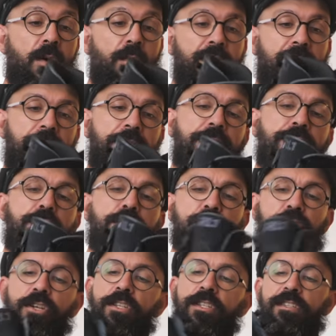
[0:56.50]
When I
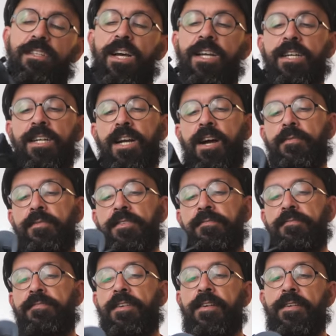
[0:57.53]
first saw this liner, I was
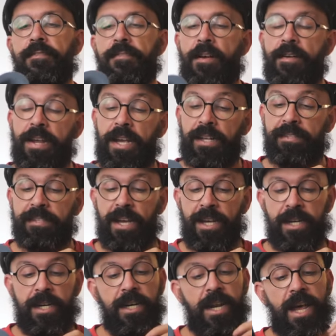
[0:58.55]
very, very
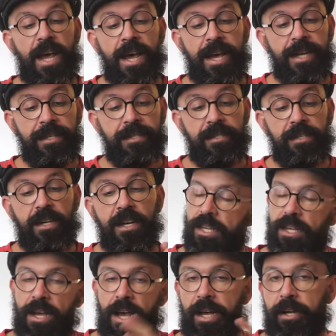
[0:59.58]
excited and
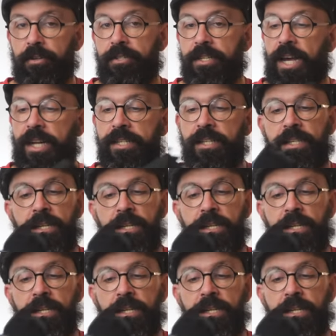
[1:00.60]
I contacted